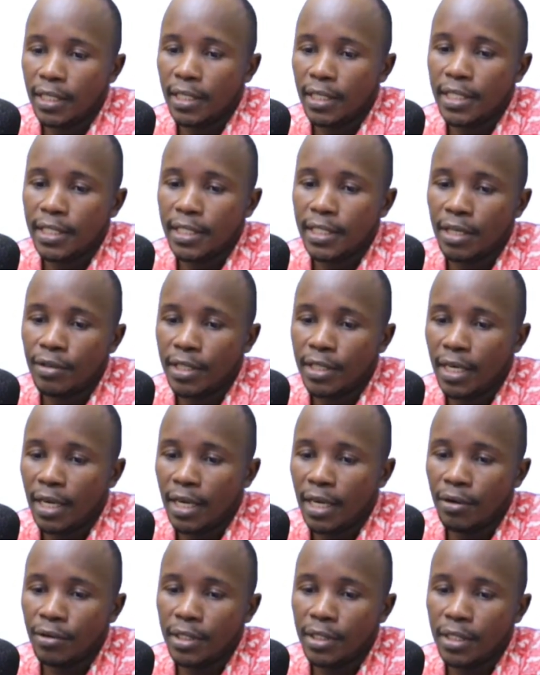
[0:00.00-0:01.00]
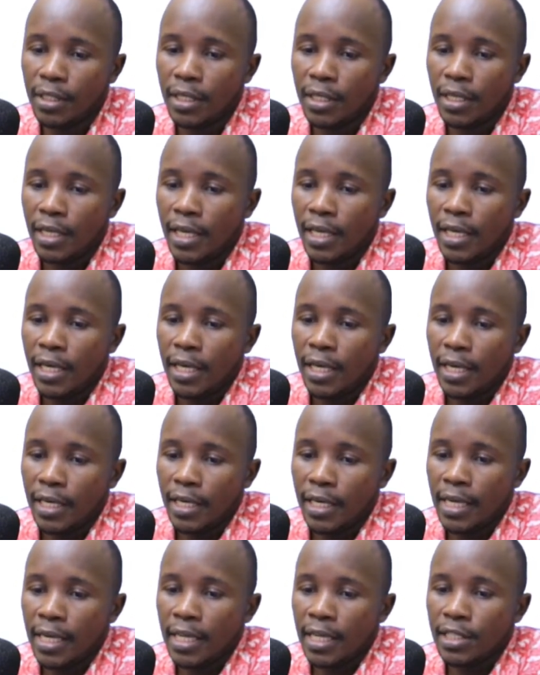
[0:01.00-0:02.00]
discount allowed,
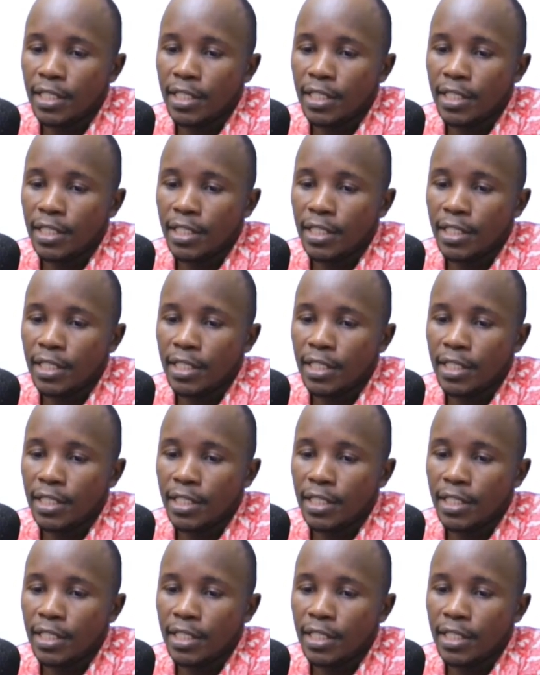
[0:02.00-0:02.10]
returns